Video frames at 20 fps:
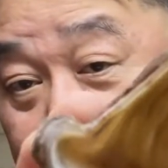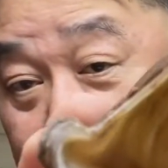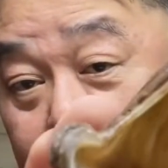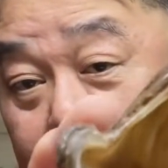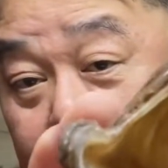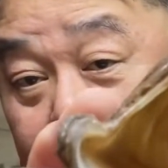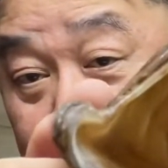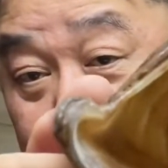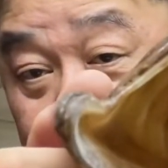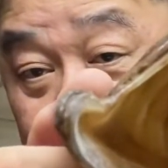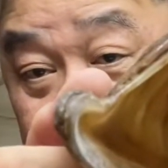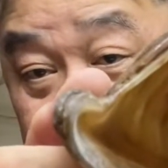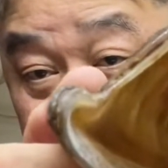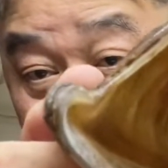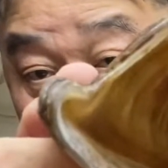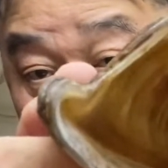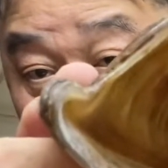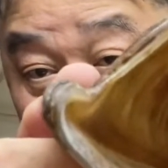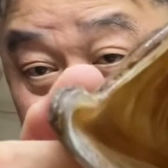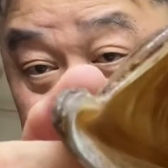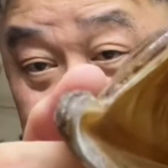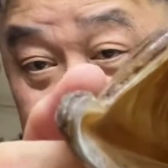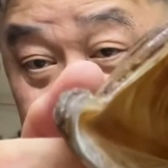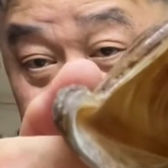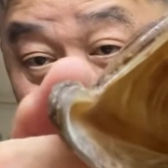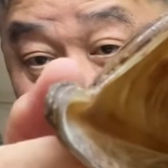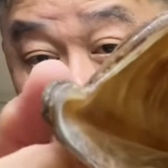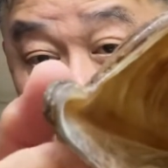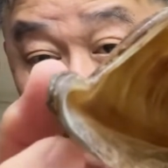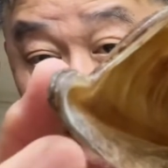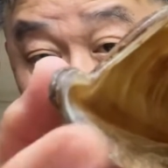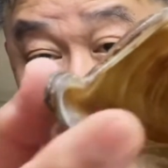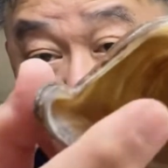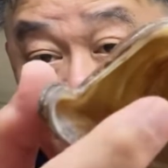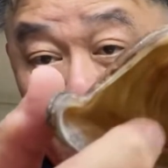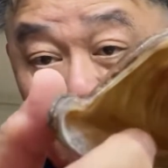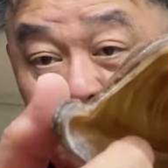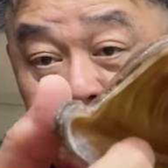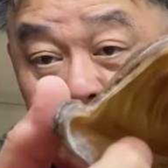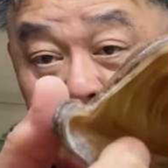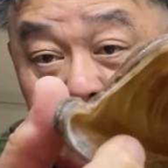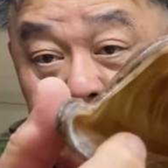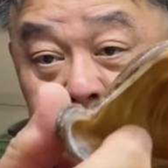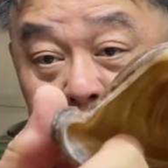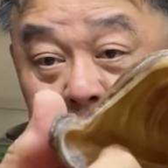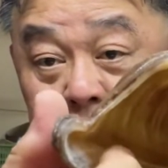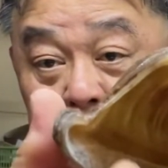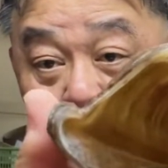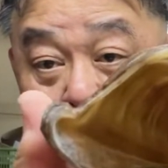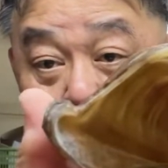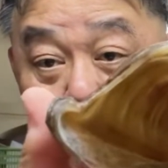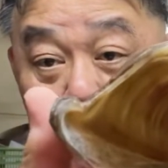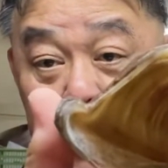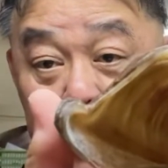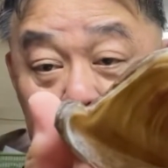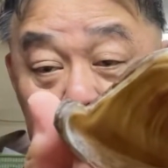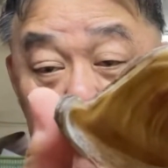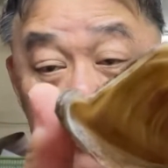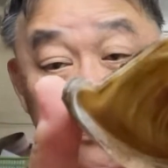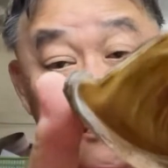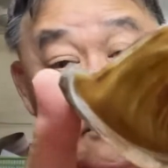And inside here, the bell